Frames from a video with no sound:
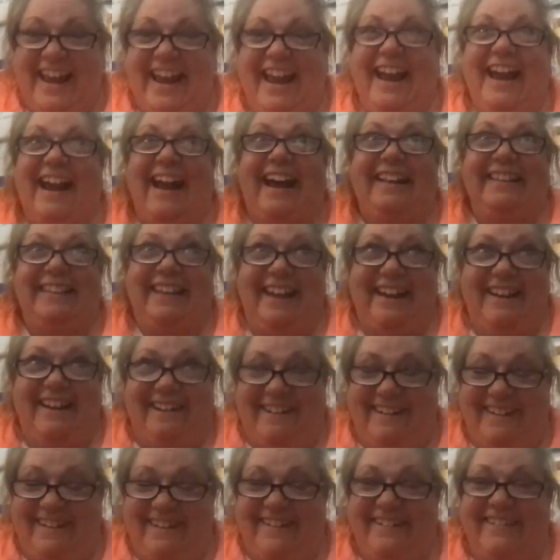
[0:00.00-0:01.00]
And they
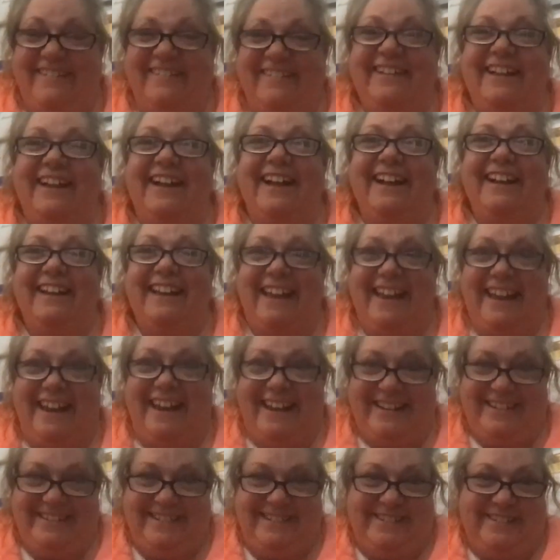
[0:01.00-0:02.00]
all got
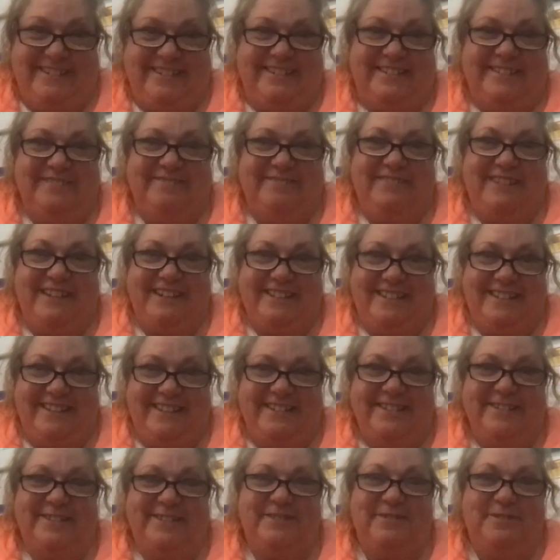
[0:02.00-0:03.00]
canceled because
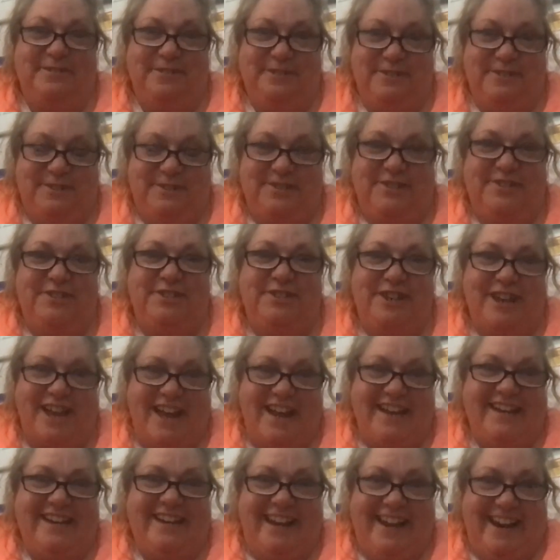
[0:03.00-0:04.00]
the schools
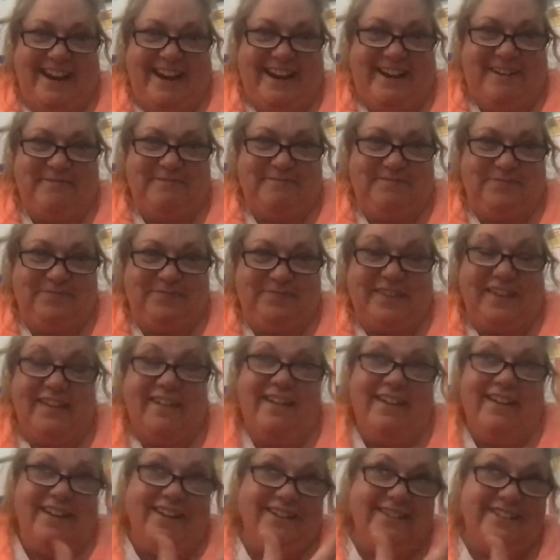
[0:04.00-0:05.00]
shut down.
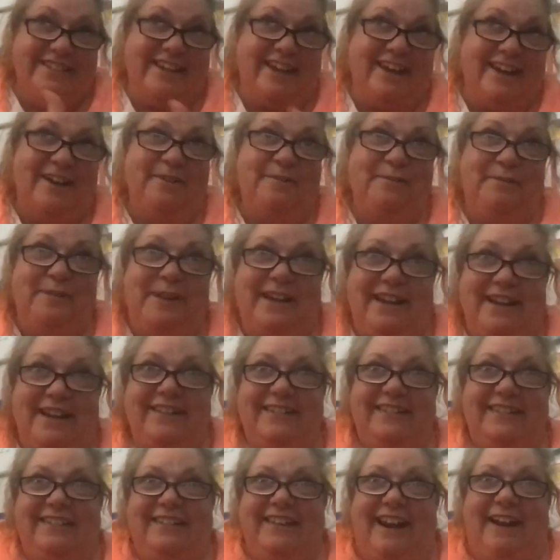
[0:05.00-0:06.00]
So
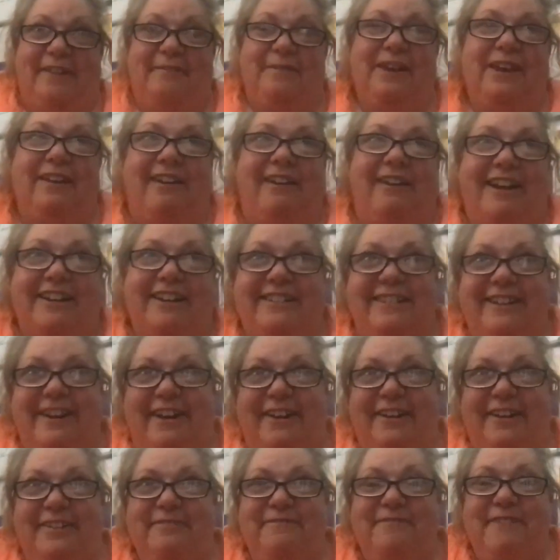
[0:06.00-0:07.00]
we, you know, we lost
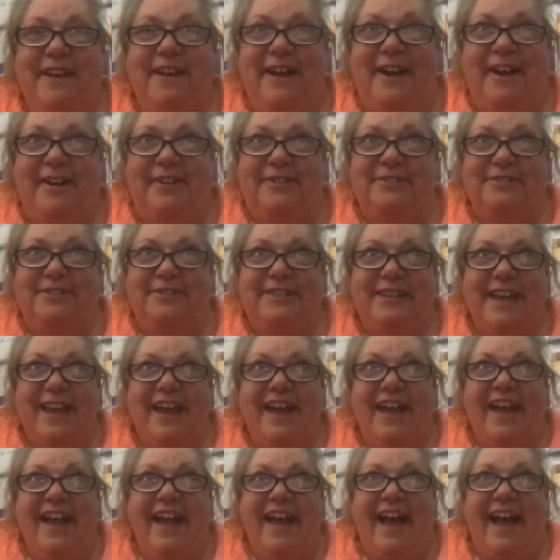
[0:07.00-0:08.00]
all of those.
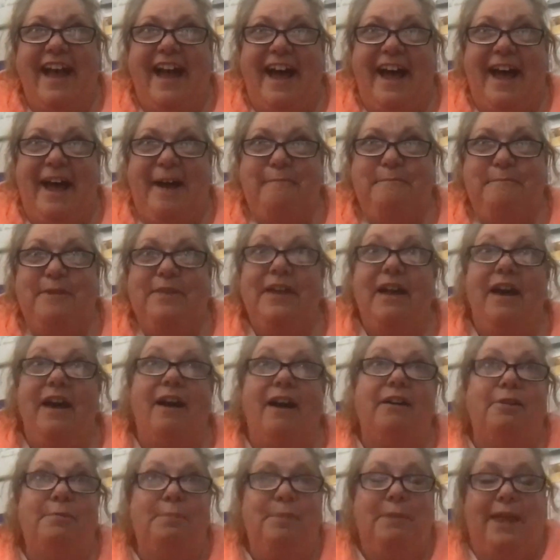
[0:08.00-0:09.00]
Uh, but they
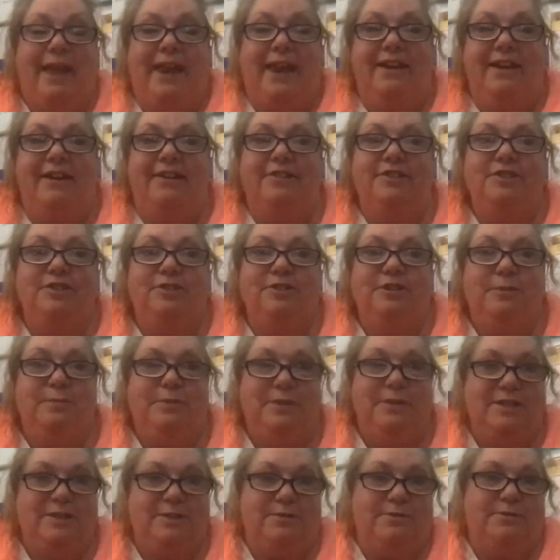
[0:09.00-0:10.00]
all are planning on doing them
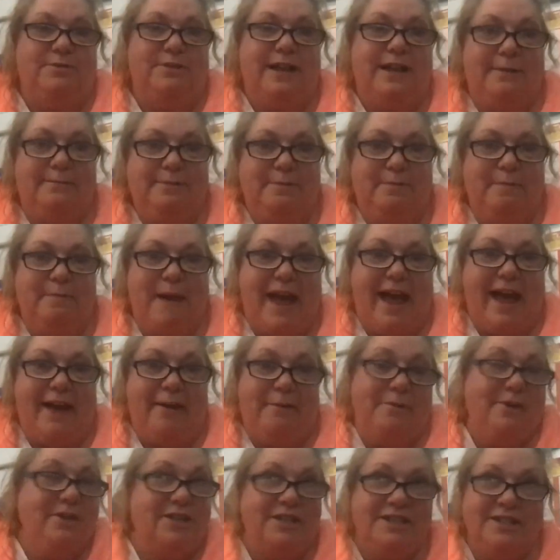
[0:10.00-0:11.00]
when school comes
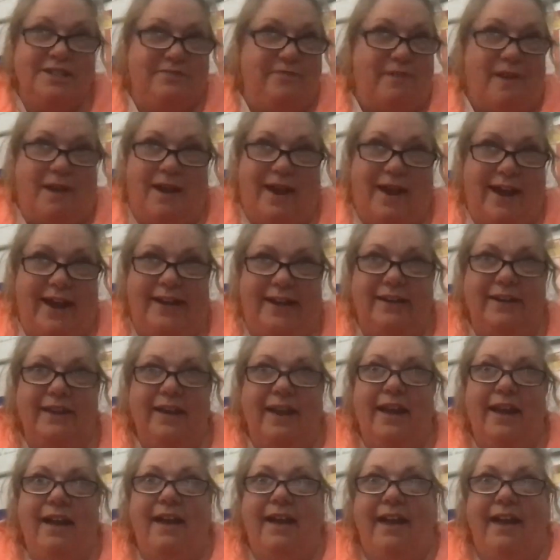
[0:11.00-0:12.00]
back, which is fine.
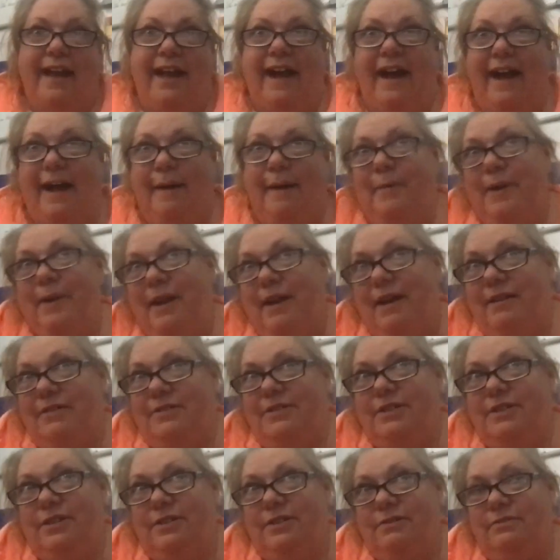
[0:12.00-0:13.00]
Yeah. Um, we
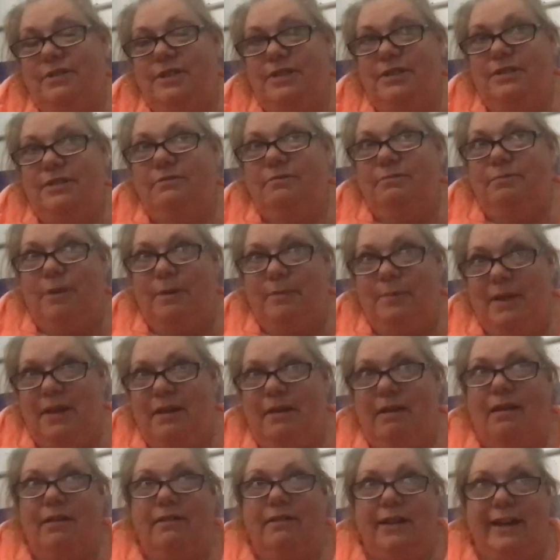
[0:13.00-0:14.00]
also do what we
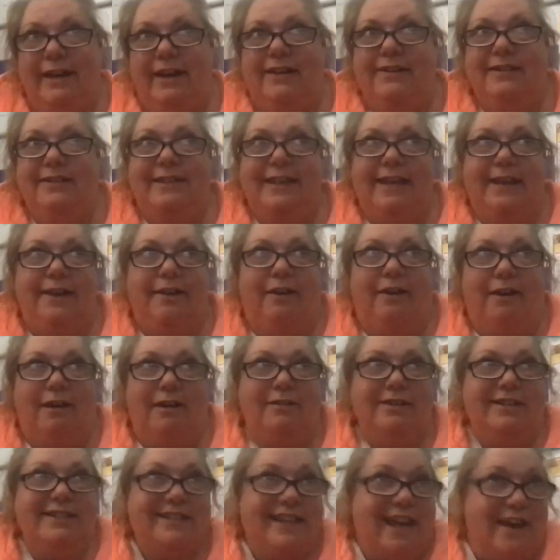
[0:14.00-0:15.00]
call, like I said,
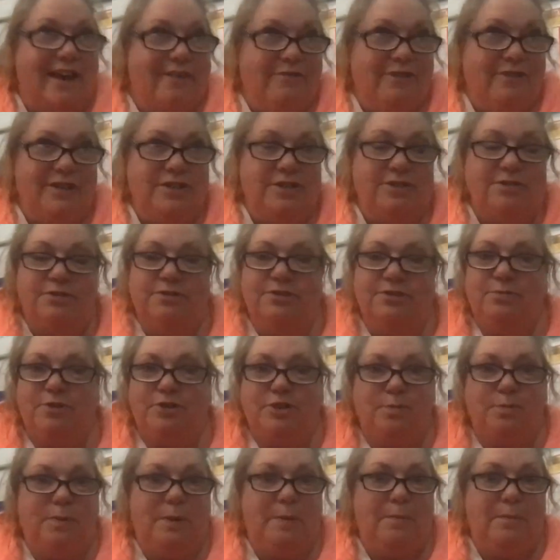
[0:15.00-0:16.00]
our discovery tours,
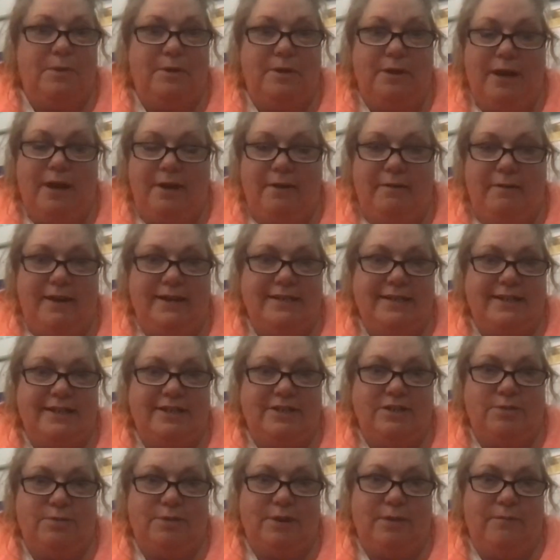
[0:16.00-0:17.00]
which are people are interested
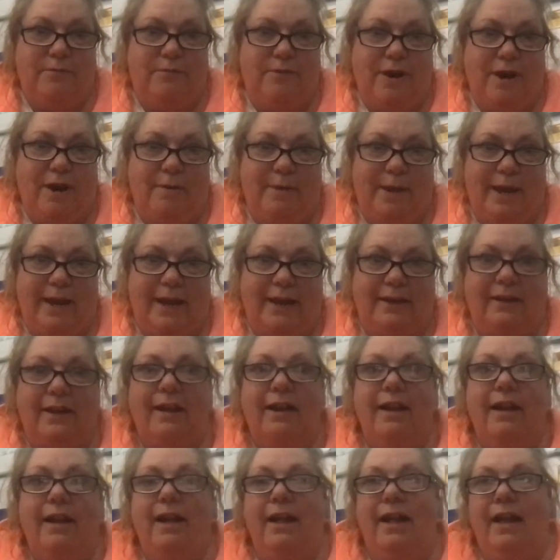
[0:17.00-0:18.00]
in shrimp farming.
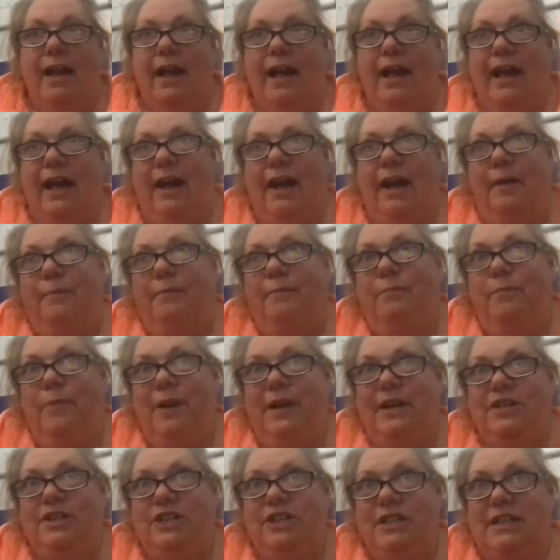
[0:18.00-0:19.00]
Um,
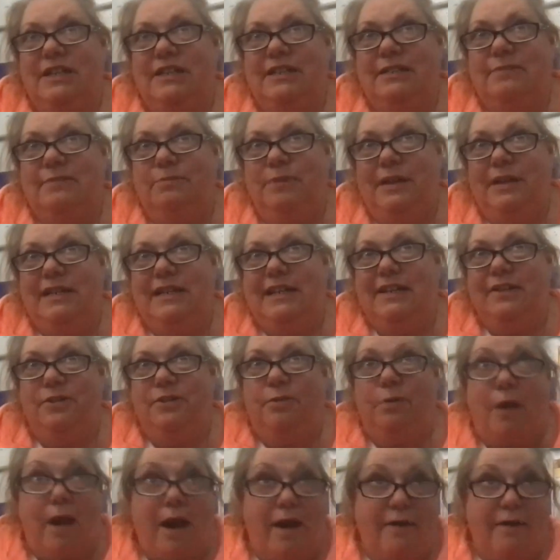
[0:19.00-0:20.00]
we just we did
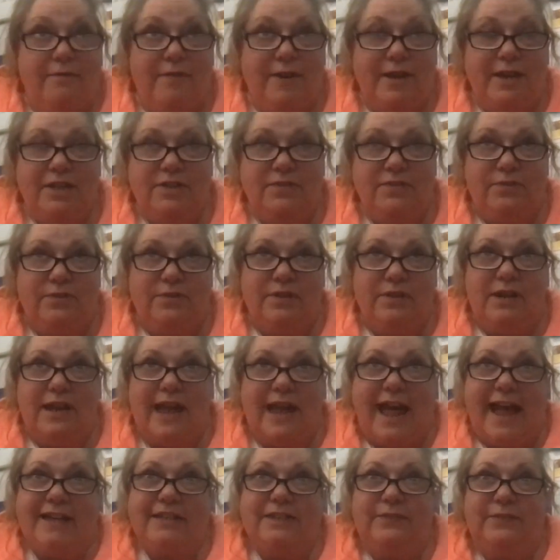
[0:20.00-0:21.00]
crawfish for the
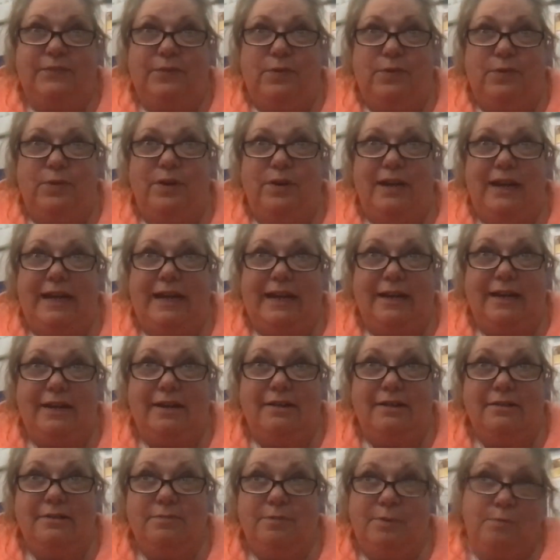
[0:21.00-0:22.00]
last four
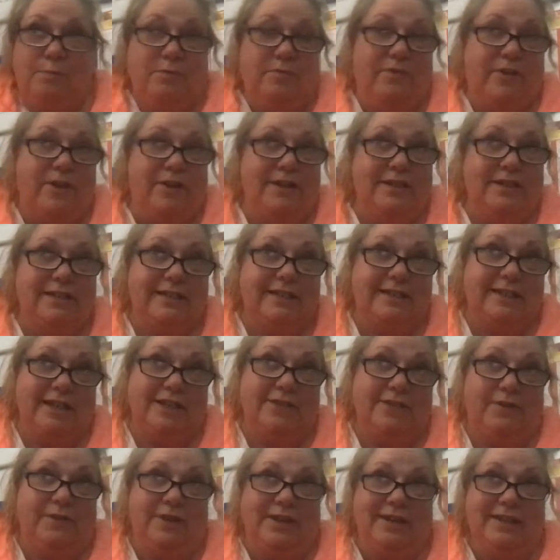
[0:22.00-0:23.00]
years. We were very
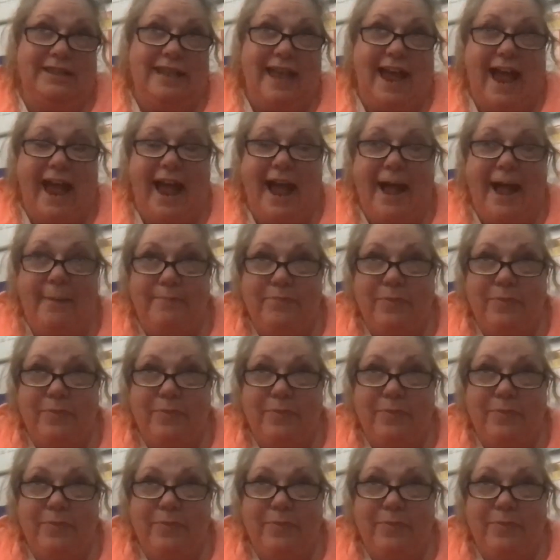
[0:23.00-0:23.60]
successful at that.